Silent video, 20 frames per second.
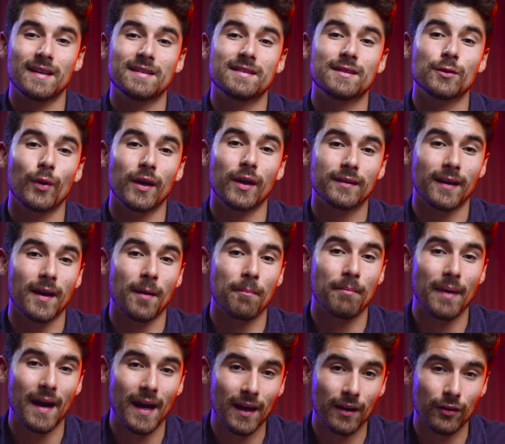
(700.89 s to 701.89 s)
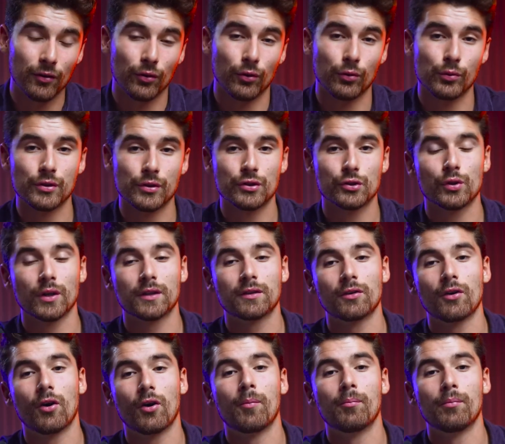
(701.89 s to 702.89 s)
easy way to get banned or
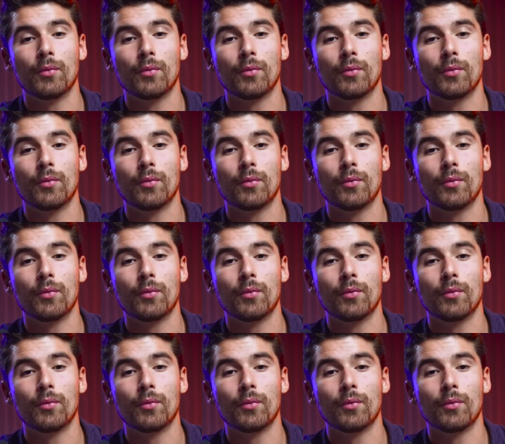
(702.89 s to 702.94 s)
restricted on